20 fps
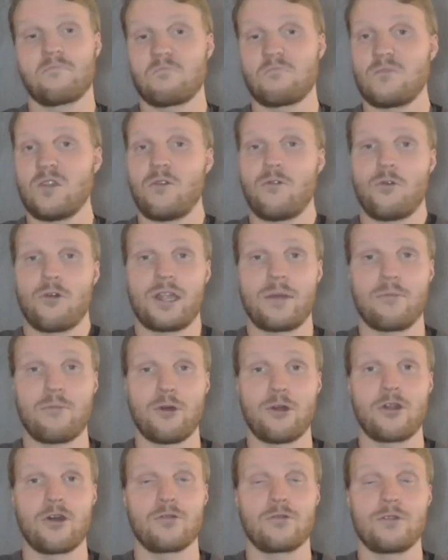
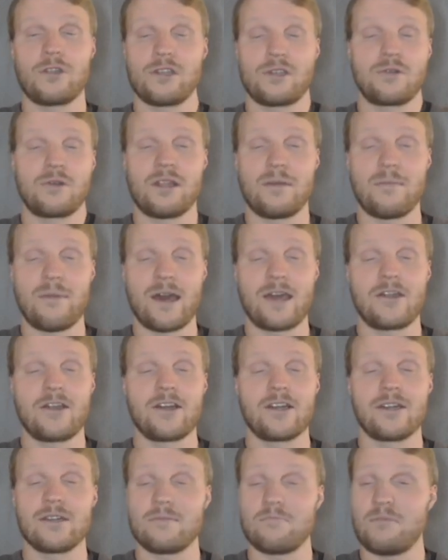14.0 doesn't really
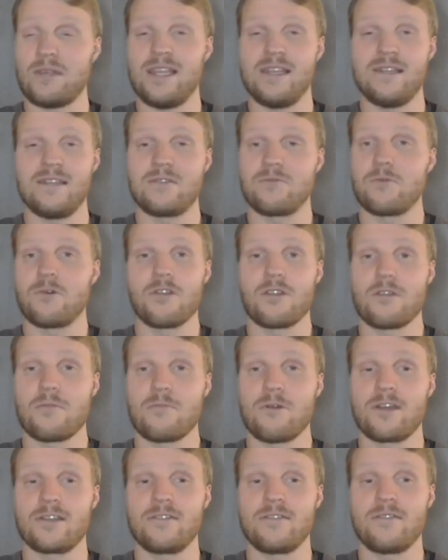matter. He's worth the
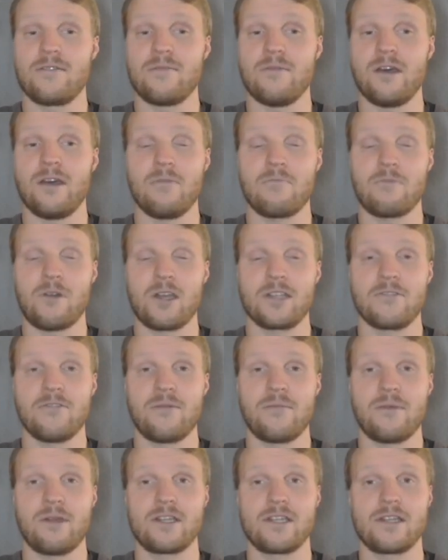price of
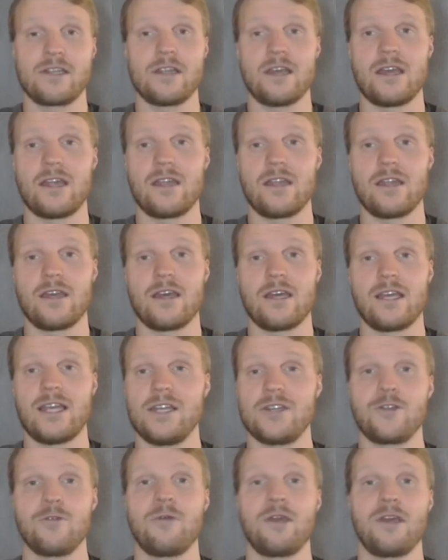admission, and he
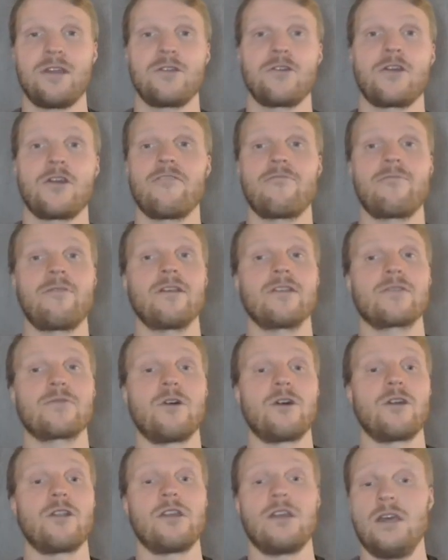should be in your FPL
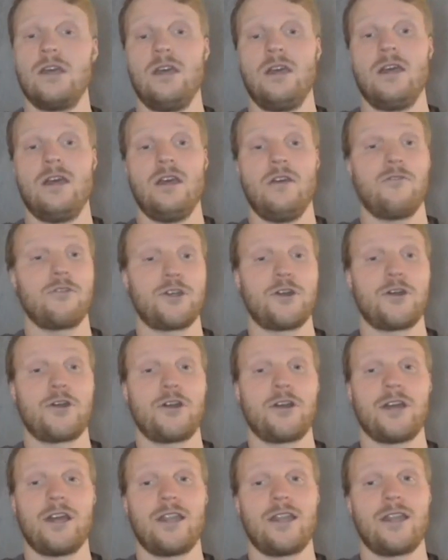squad for
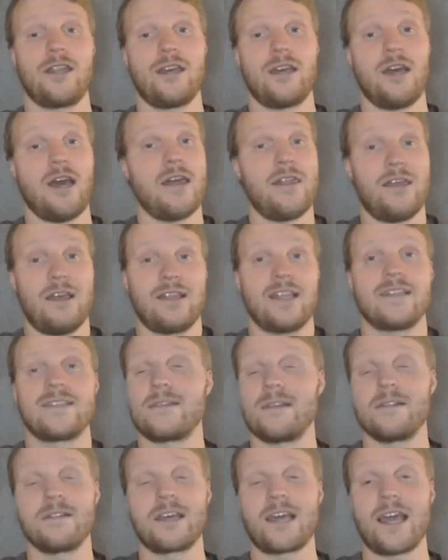sure. And I think that's
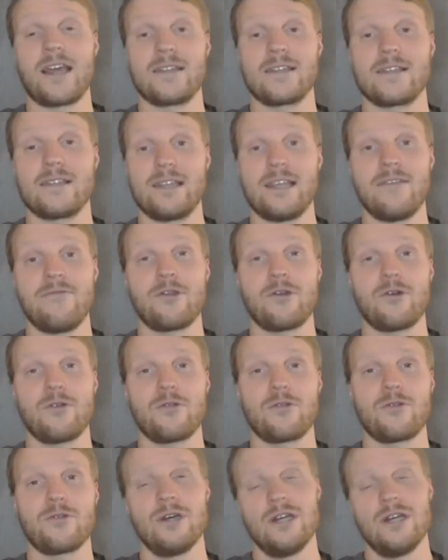still the case, even though